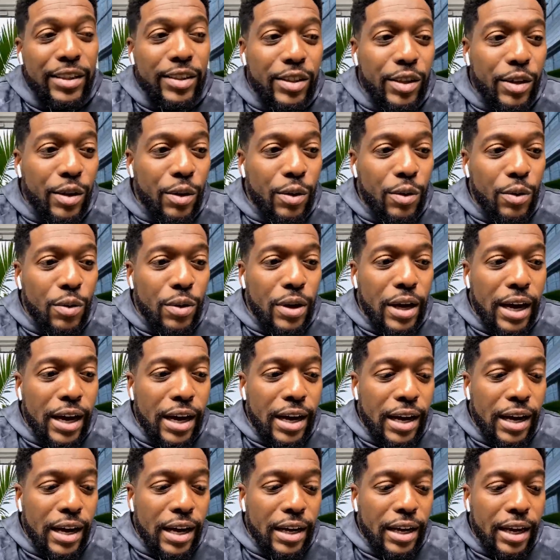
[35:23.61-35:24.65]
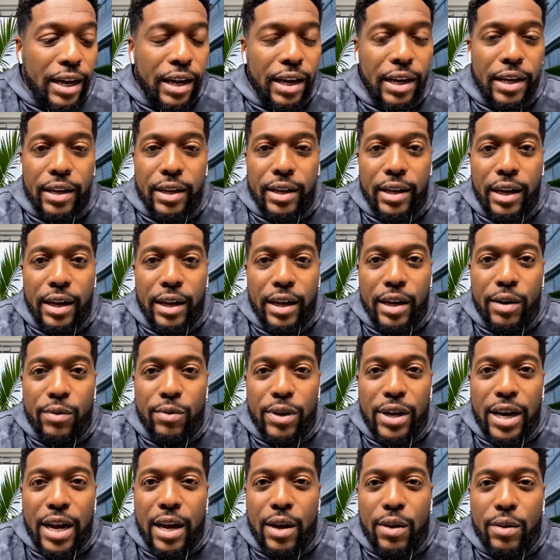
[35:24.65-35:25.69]
So I, I, can't I
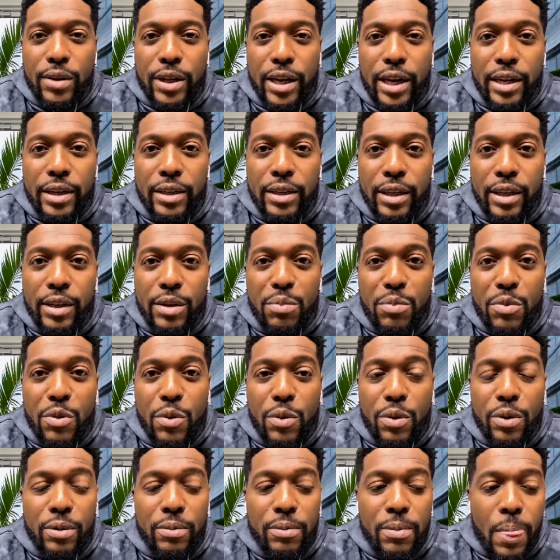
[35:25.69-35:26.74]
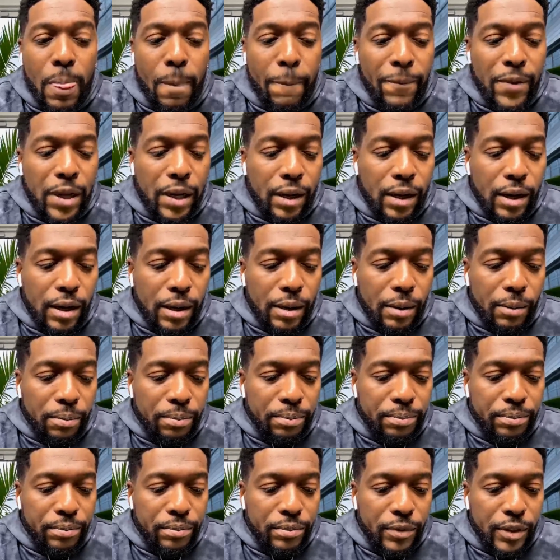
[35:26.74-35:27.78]
can't rely on that anymore.
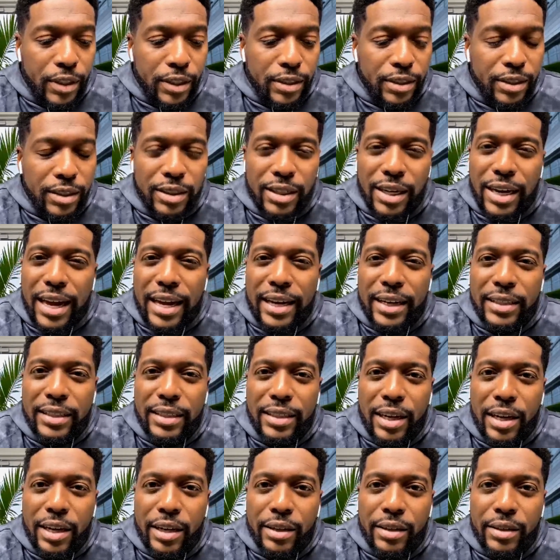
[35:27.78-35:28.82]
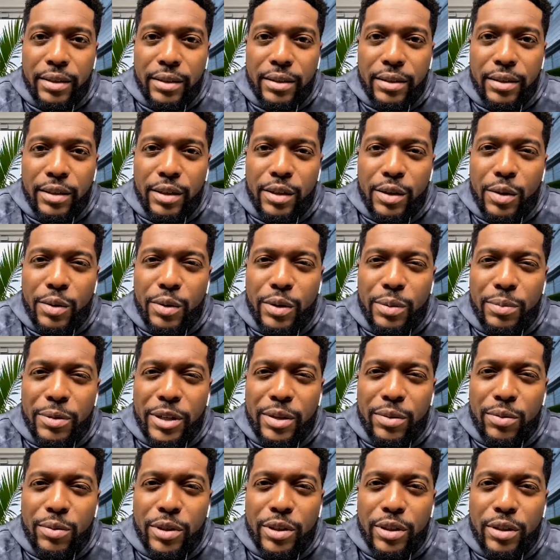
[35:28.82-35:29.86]
Um, this is a lot at stake. You know what I
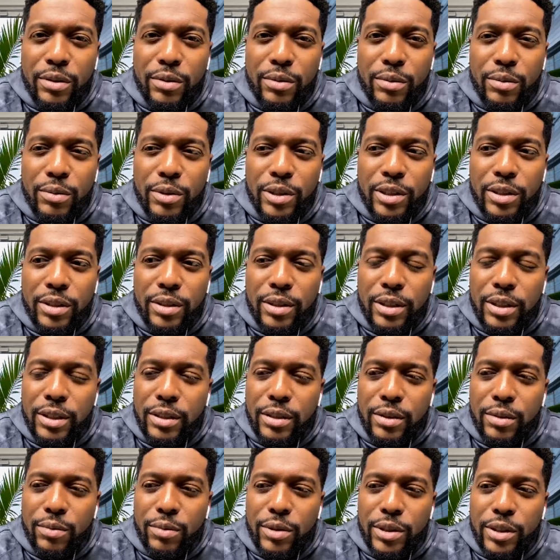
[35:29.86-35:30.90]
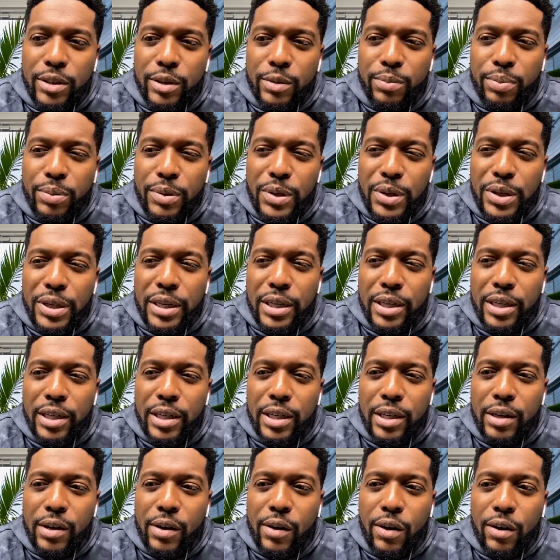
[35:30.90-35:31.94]
mean when you when you, when you're putting
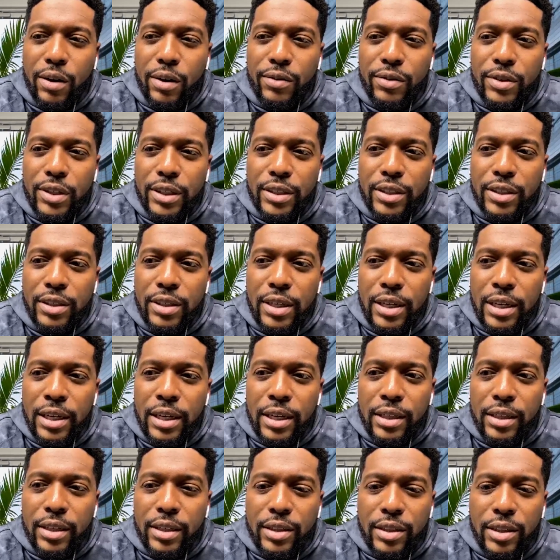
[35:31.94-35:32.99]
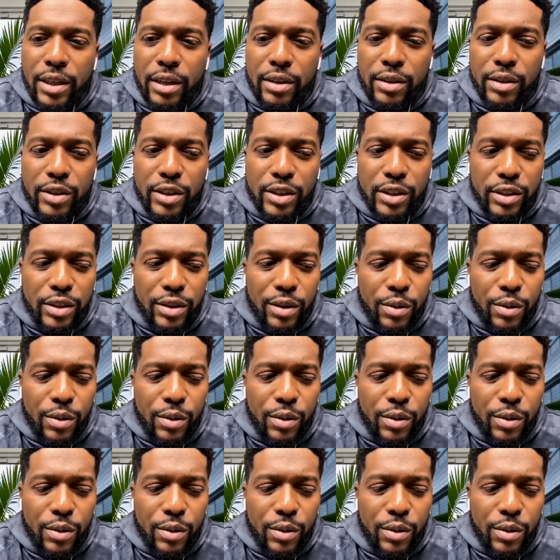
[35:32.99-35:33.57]
in all of this this energy.